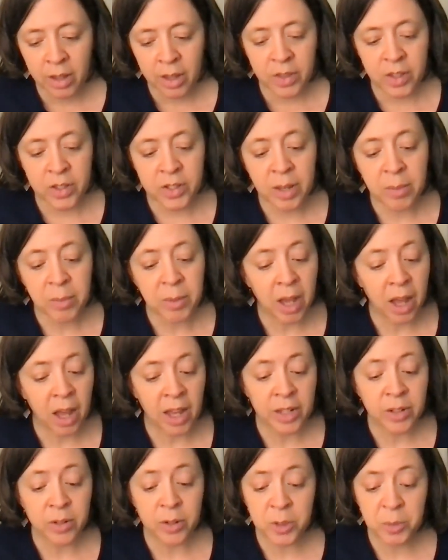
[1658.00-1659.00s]
The same
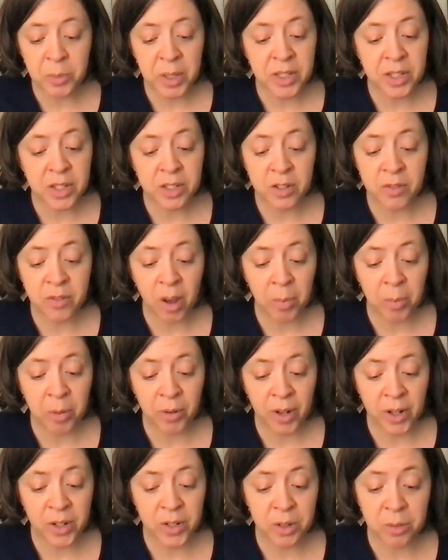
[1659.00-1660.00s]
kind or species of
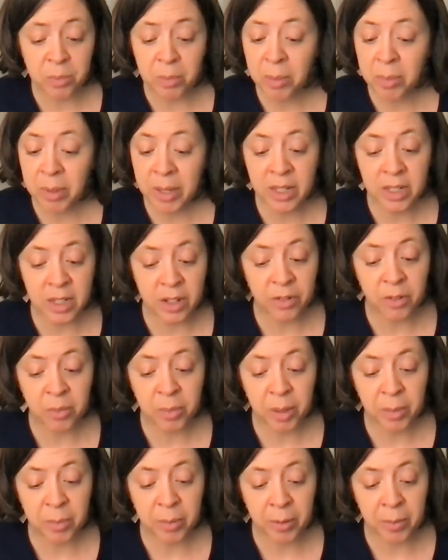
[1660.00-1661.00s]
operation may be in different
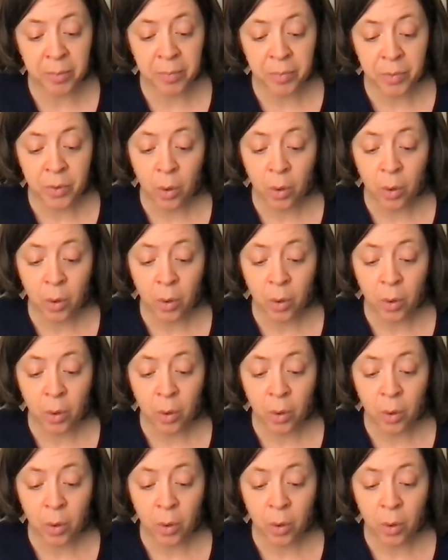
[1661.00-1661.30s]
people